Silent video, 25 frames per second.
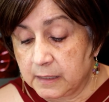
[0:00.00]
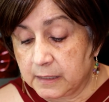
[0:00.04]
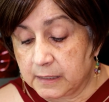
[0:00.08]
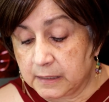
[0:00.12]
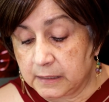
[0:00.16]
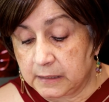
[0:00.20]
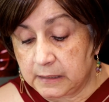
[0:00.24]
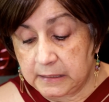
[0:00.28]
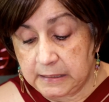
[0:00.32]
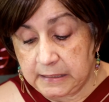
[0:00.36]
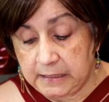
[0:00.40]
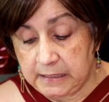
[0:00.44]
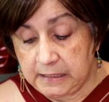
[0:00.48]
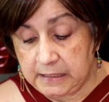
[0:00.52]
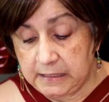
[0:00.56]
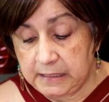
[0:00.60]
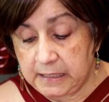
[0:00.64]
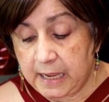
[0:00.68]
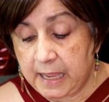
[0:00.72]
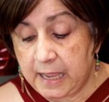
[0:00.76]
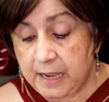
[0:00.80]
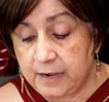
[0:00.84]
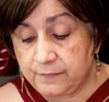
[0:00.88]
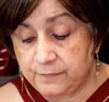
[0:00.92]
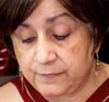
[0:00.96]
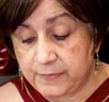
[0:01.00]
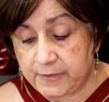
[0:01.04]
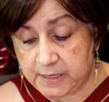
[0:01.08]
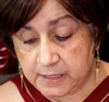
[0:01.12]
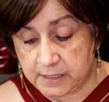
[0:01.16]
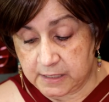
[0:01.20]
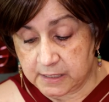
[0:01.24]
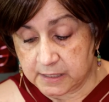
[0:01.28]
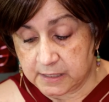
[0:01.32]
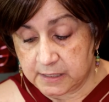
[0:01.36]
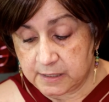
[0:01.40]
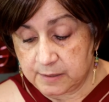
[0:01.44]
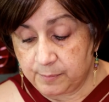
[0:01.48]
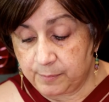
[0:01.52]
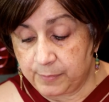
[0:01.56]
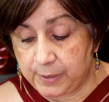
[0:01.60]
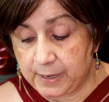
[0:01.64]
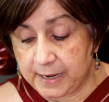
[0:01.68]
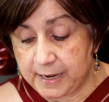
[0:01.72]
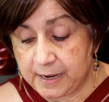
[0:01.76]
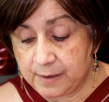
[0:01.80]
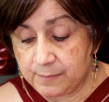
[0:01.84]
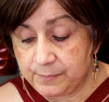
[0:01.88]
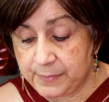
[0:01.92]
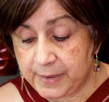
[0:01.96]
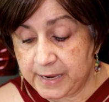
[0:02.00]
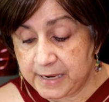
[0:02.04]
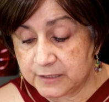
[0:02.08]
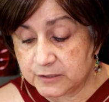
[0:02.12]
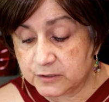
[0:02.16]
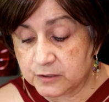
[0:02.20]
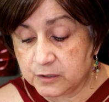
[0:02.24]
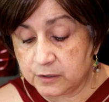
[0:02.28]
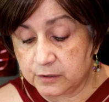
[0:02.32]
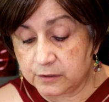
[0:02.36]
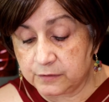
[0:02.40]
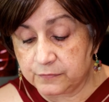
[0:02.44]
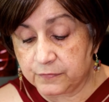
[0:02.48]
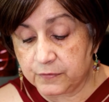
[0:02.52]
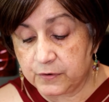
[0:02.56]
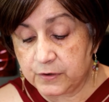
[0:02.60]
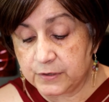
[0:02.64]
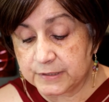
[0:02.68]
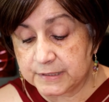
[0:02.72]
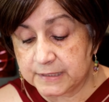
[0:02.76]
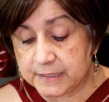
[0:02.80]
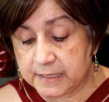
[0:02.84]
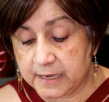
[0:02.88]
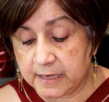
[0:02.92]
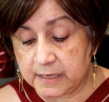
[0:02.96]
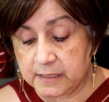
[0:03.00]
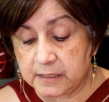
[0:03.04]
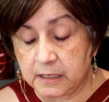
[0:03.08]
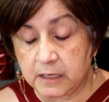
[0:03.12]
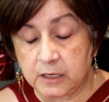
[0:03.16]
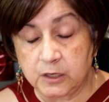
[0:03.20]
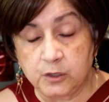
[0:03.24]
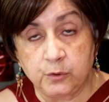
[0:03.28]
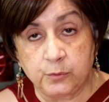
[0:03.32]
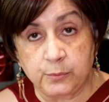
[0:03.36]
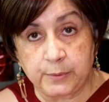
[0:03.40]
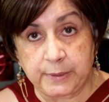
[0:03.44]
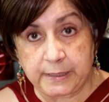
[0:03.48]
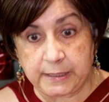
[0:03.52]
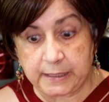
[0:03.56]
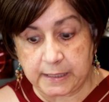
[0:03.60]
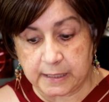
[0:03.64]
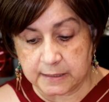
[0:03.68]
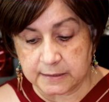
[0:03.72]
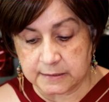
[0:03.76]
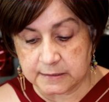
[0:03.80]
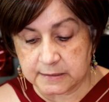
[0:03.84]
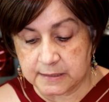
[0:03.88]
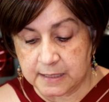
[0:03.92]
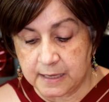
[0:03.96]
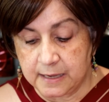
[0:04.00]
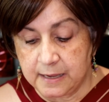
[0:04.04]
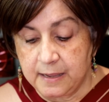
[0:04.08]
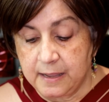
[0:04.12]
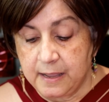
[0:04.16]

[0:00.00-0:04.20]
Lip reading: clean and vegan, plant-based, good for your skin ingredients.